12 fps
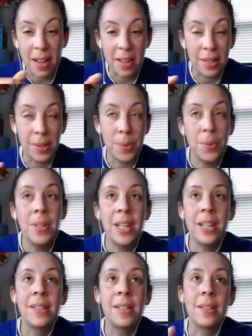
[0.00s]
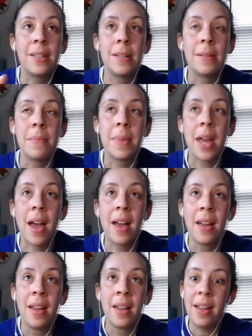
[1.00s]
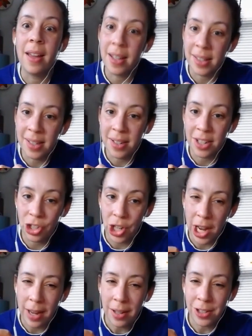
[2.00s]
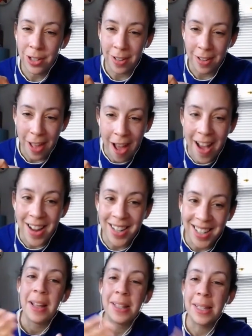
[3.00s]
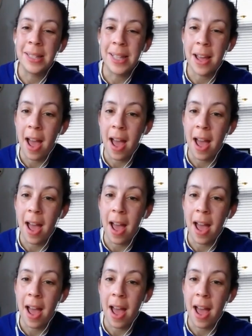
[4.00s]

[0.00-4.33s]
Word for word: a schooling system that hasn't changed a lot since I,